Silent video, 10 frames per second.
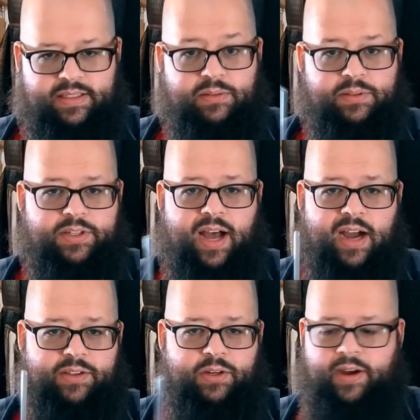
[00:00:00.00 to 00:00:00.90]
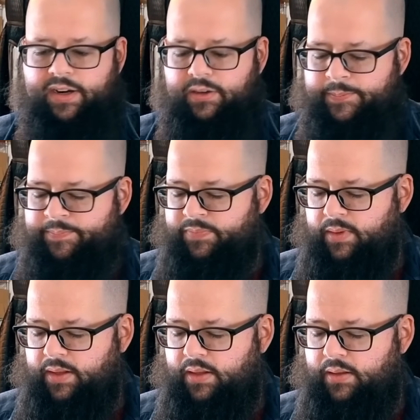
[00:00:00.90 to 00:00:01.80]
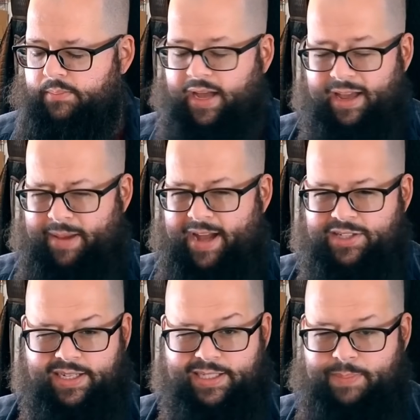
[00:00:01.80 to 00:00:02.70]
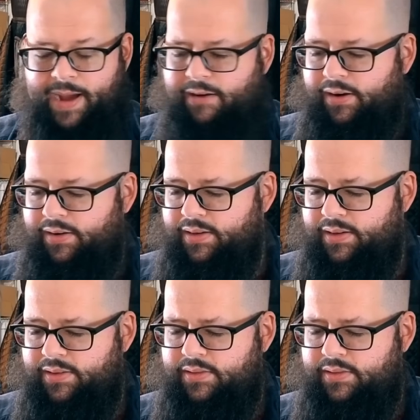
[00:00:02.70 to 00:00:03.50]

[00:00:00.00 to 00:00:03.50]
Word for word: uh, you know, the dock, the cradle. Um, I imagine it gets power